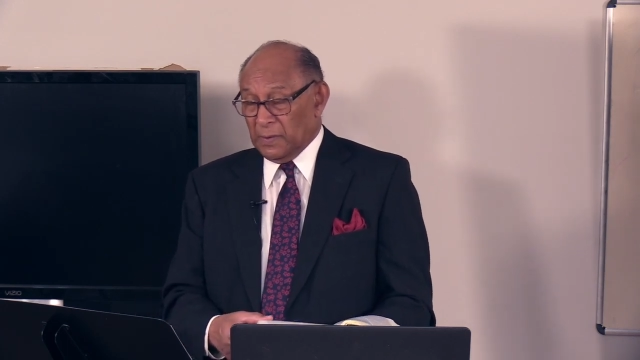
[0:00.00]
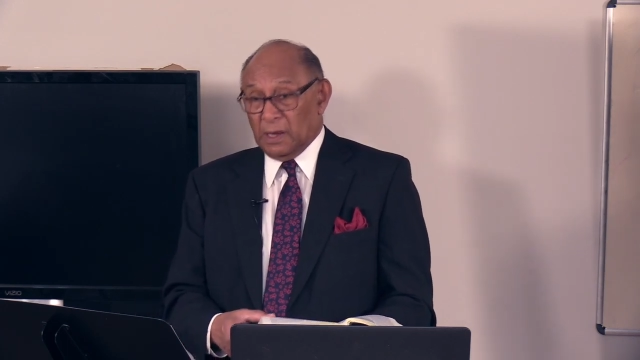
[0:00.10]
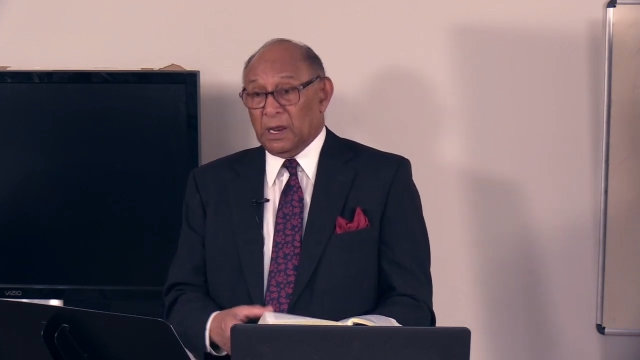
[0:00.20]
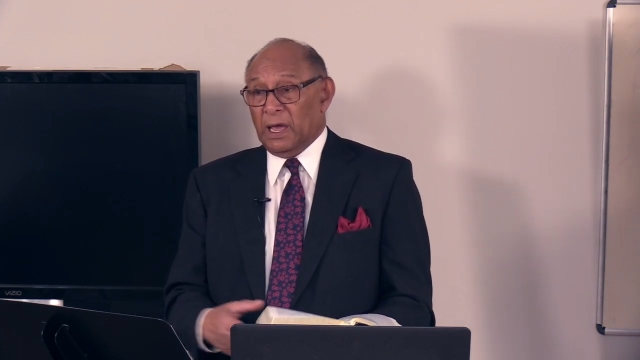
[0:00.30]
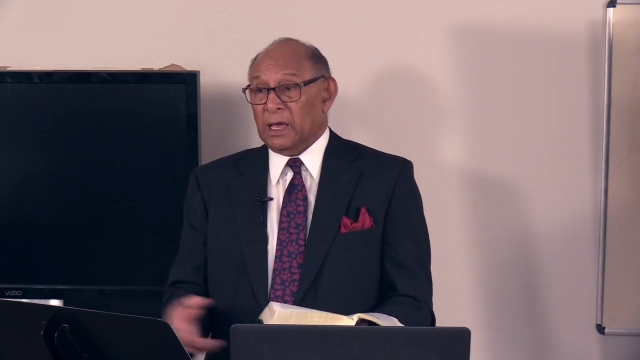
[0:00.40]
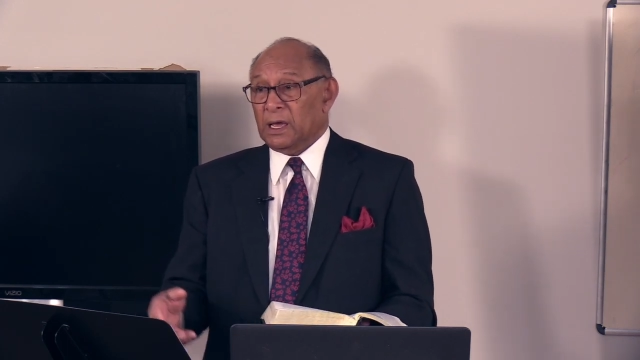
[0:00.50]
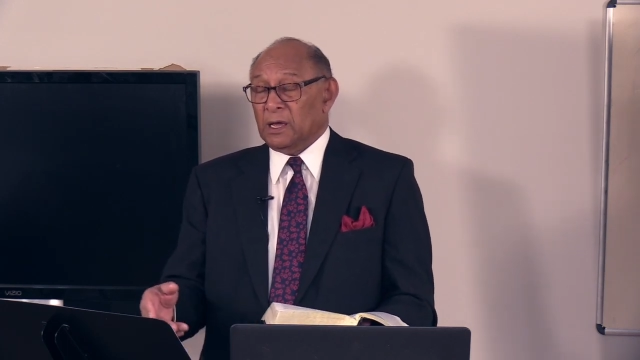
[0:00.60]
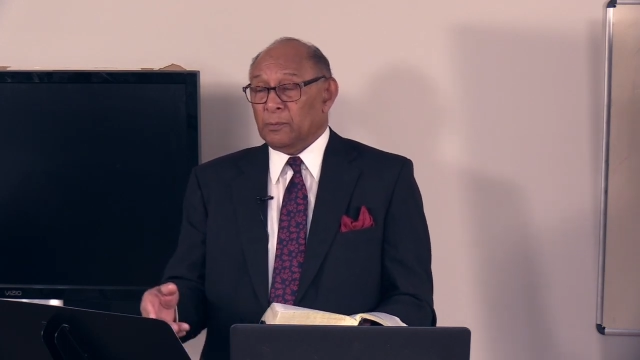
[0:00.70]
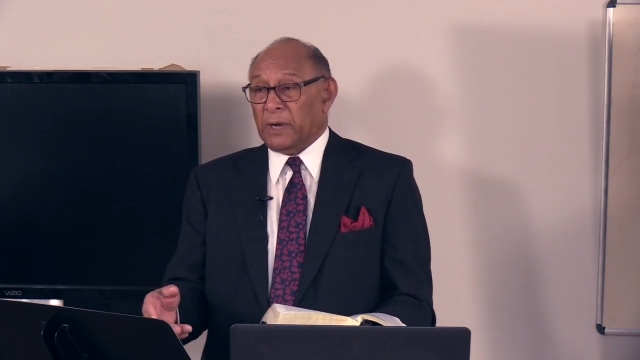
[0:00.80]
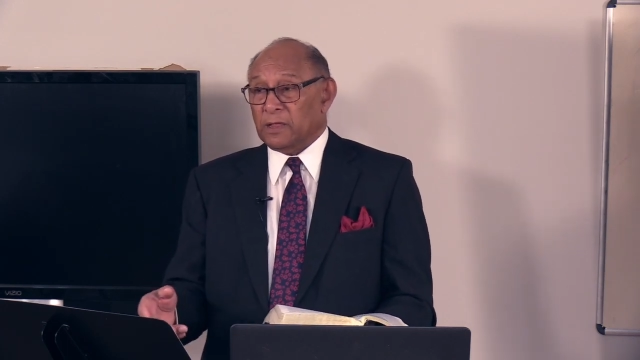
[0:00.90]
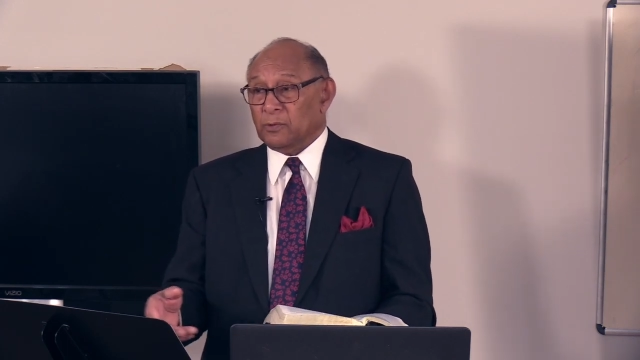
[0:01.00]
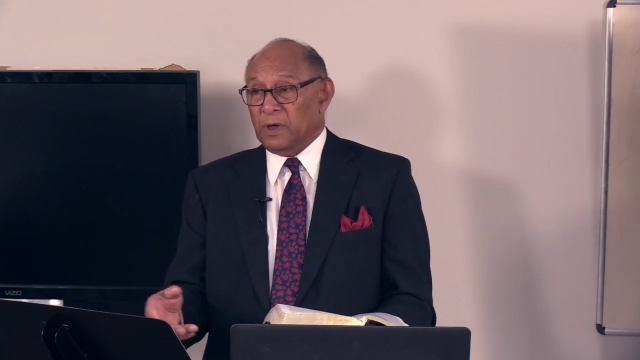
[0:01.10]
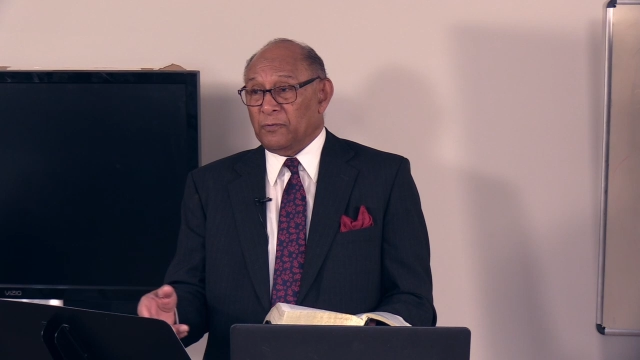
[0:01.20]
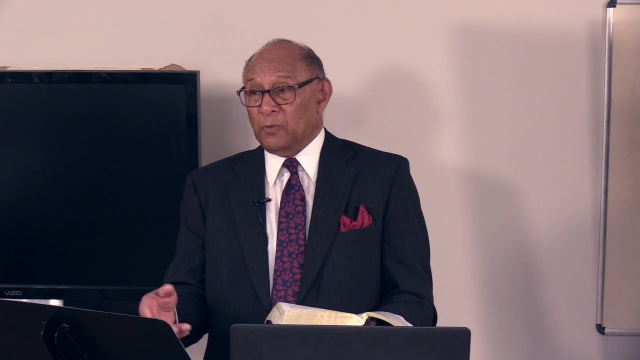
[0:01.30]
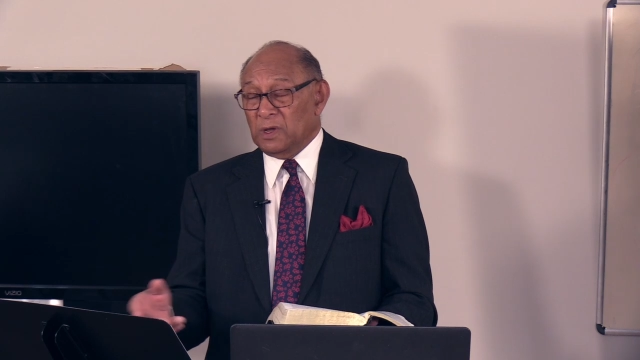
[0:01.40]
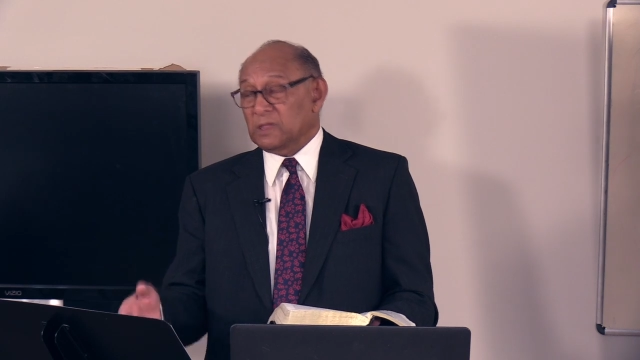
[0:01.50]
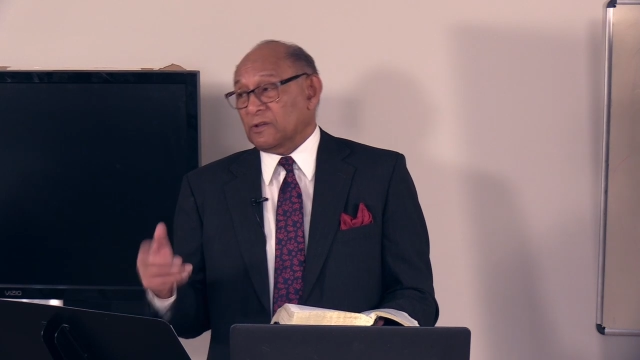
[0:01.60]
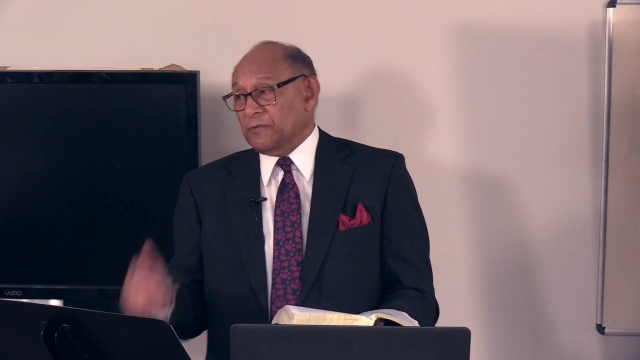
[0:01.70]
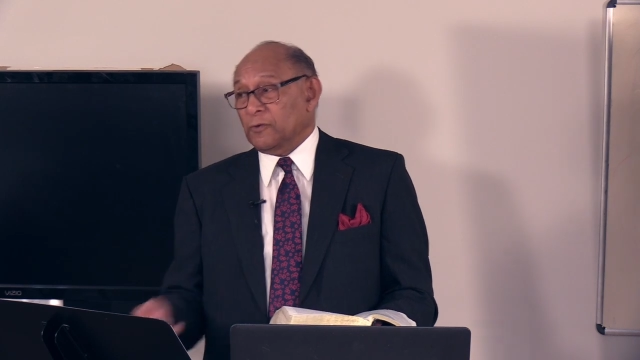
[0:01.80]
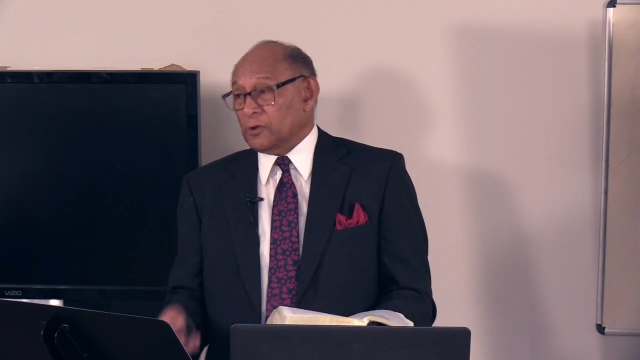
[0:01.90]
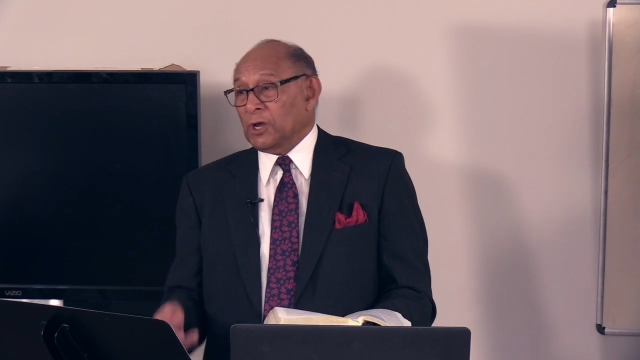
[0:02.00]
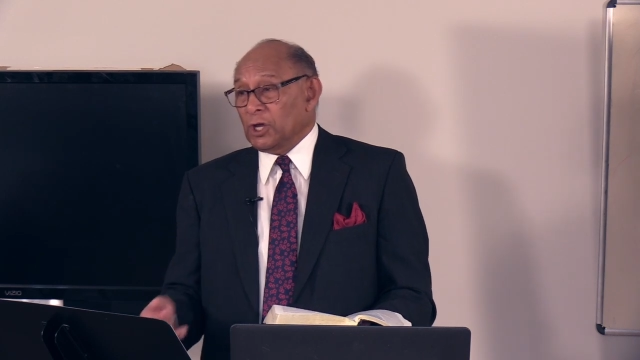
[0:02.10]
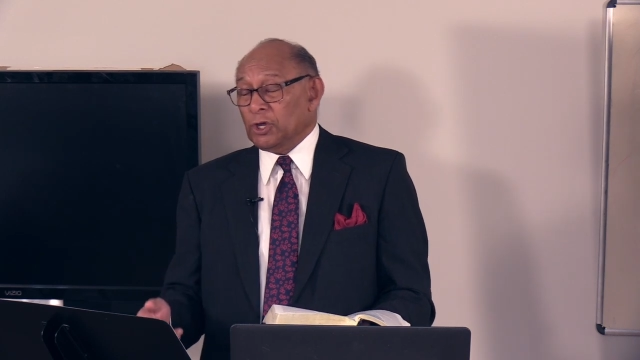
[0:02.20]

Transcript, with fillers: And hey, by the way, if you eat this fruit,